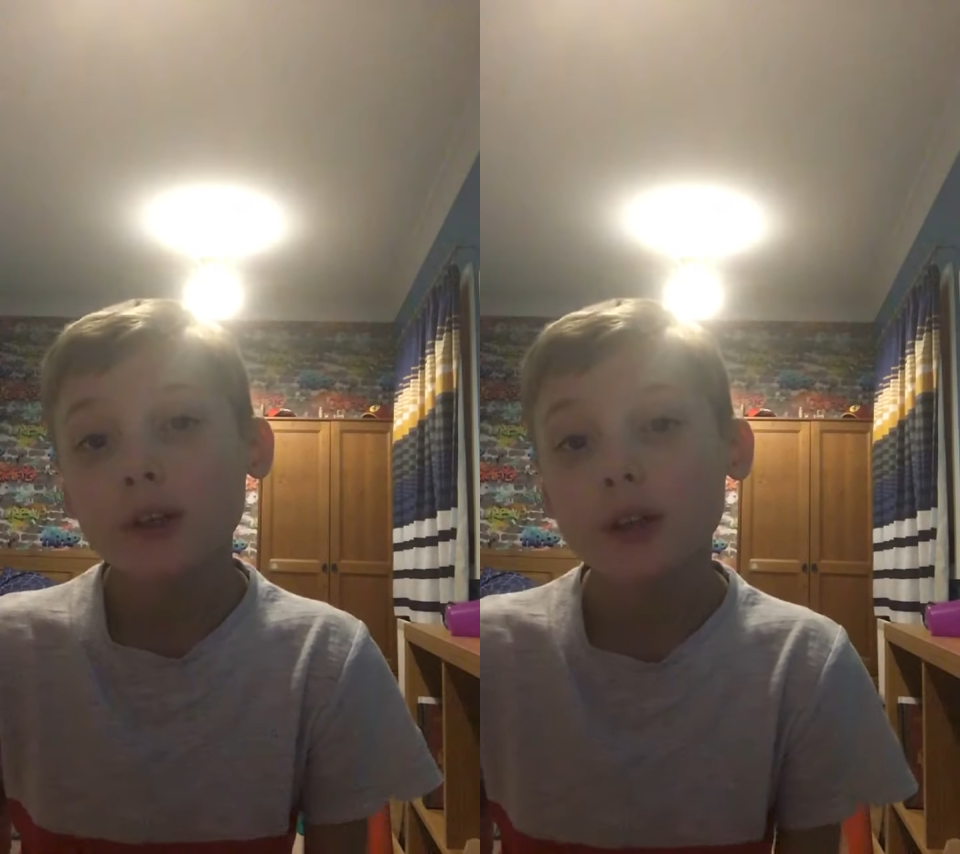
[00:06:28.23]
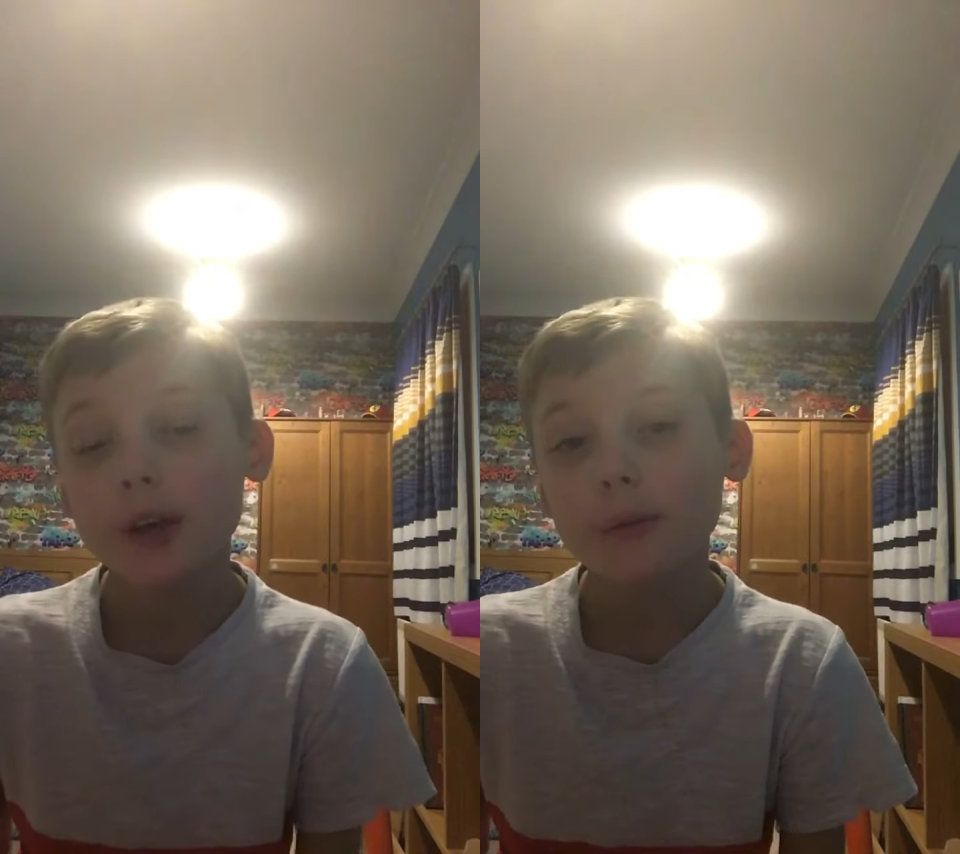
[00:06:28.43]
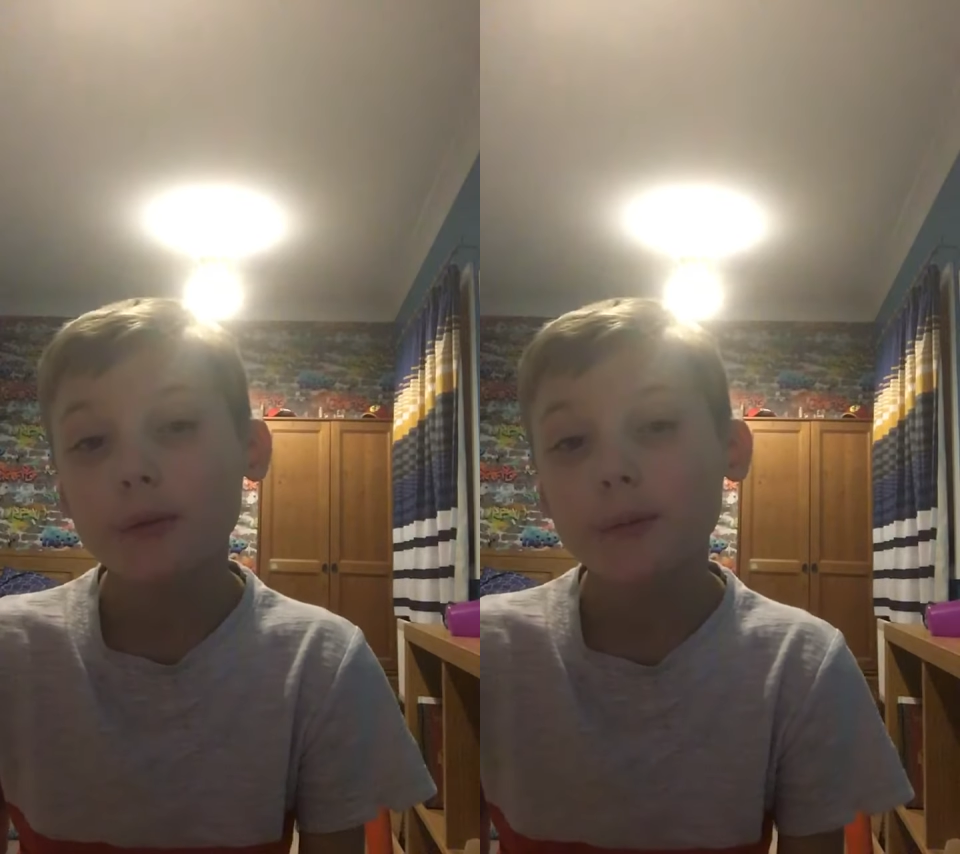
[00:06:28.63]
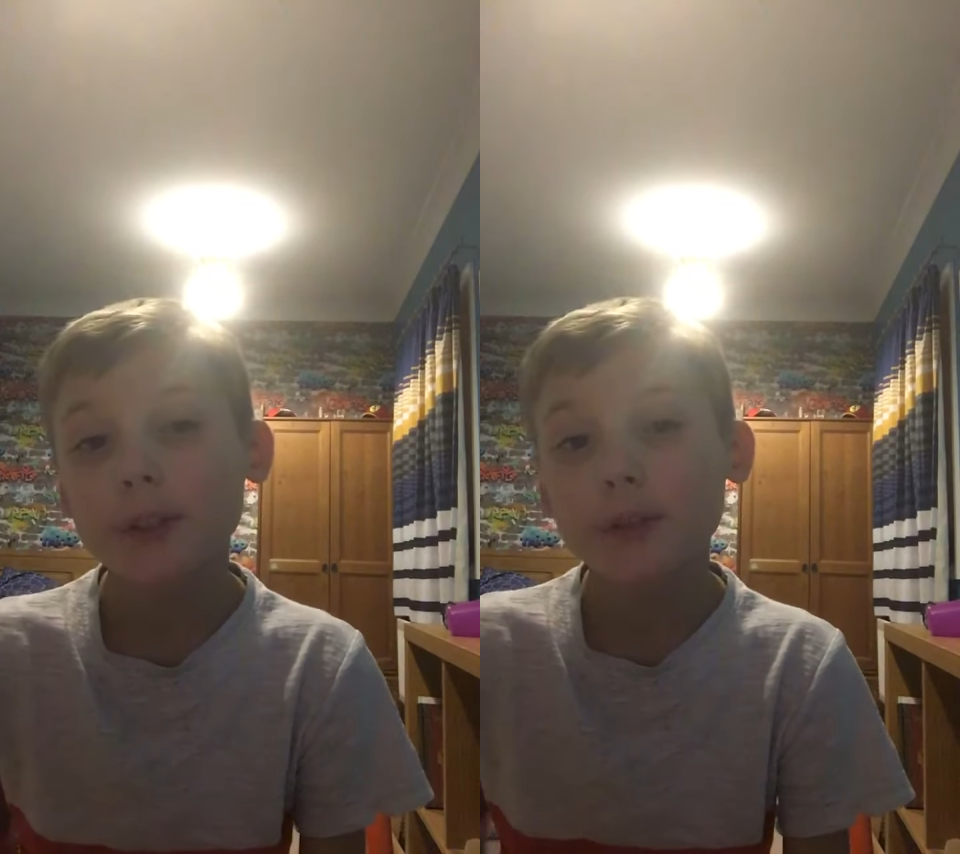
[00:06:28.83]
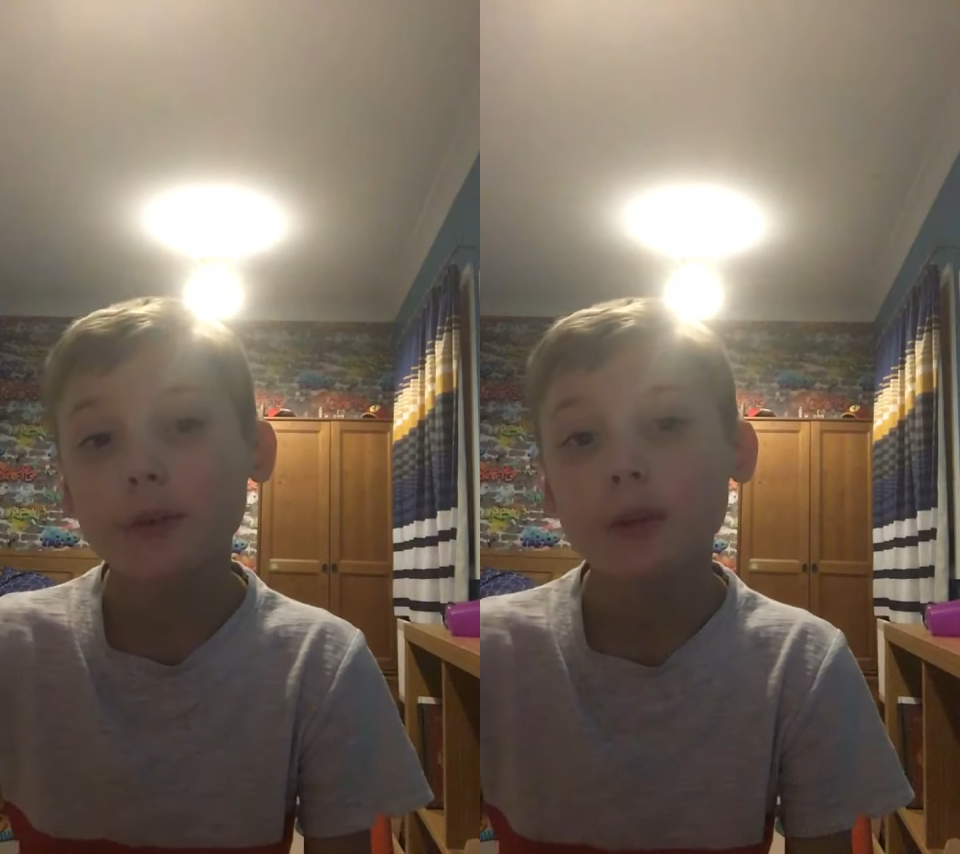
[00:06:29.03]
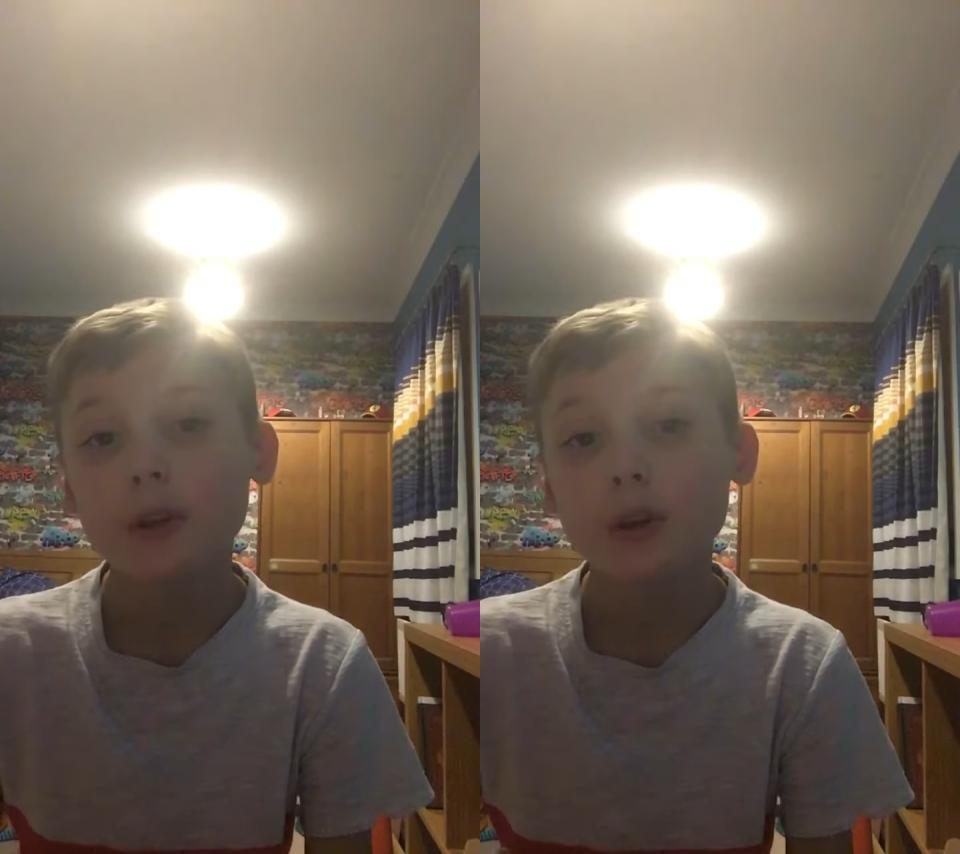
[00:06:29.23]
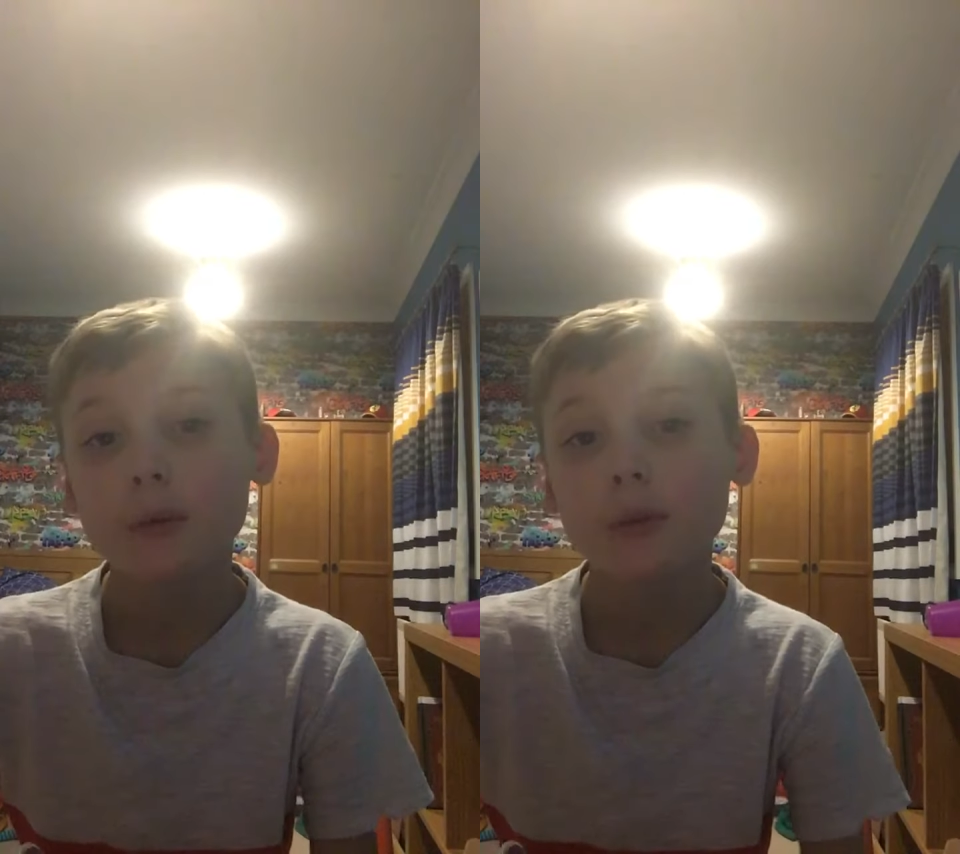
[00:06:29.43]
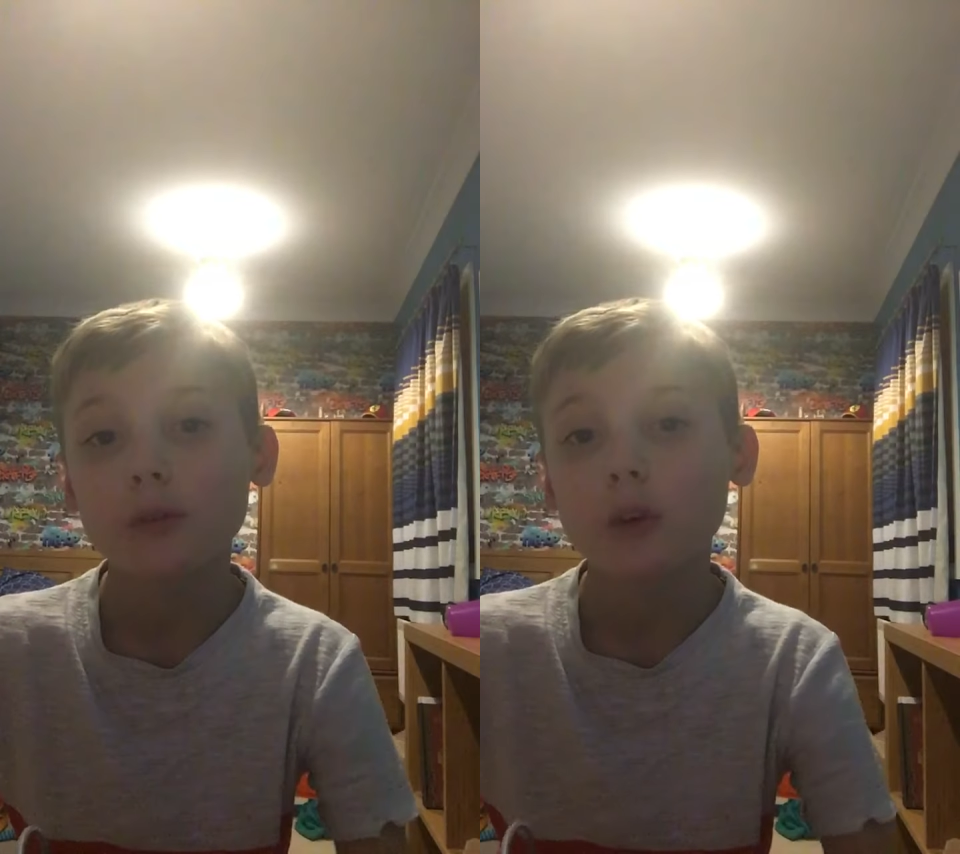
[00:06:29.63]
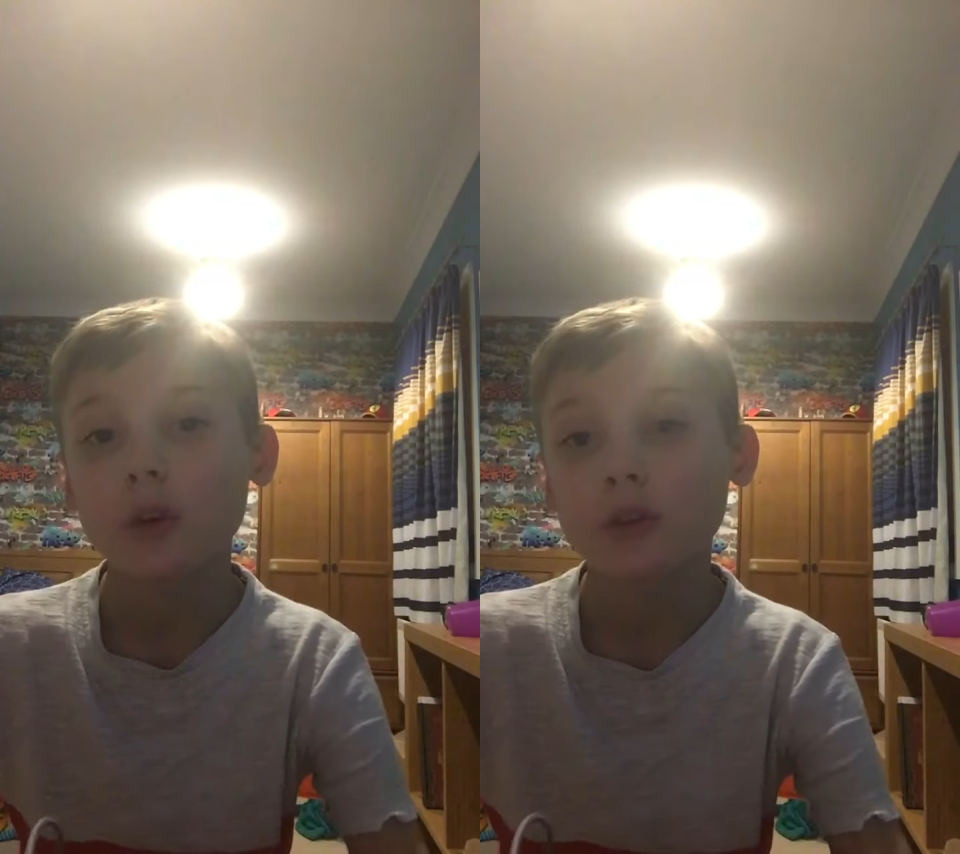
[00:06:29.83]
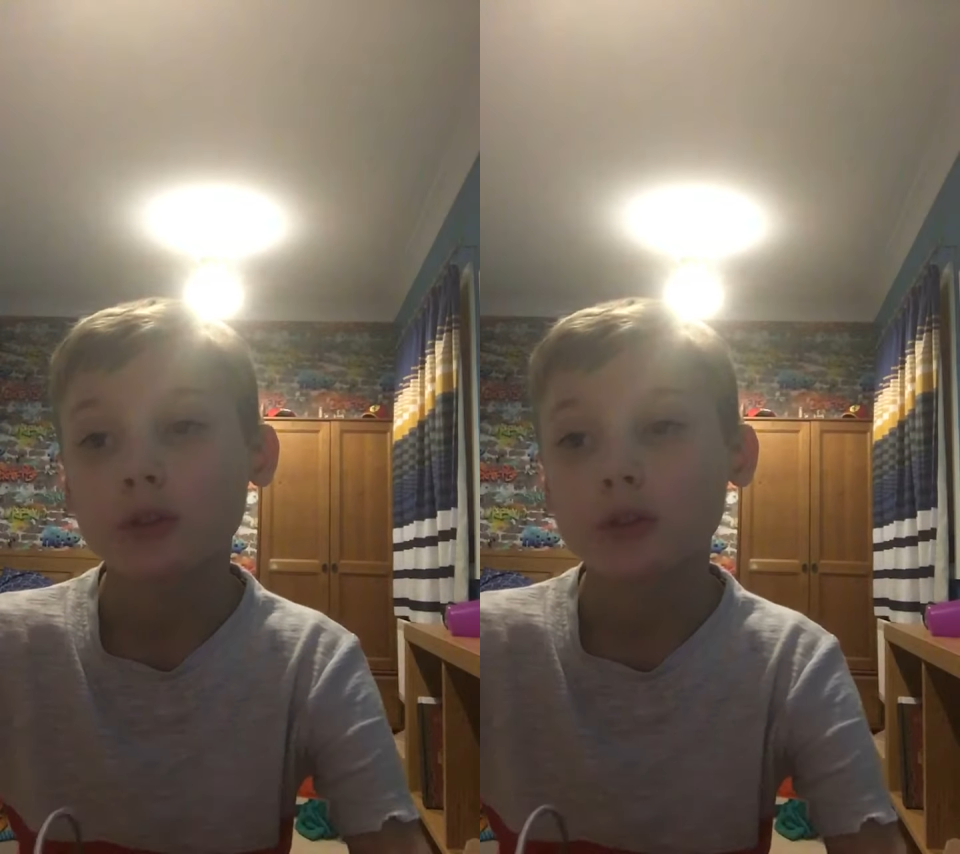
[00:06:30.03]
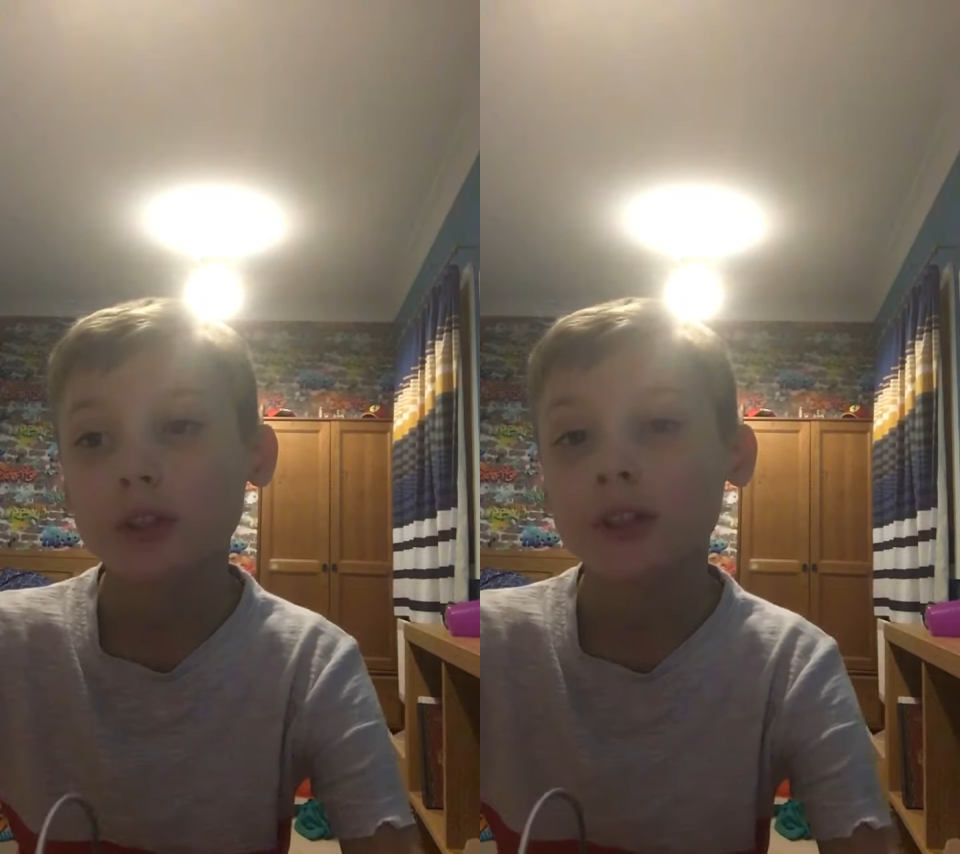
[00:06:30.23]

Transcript: yeah I'm gonna be doing a lot more vlogs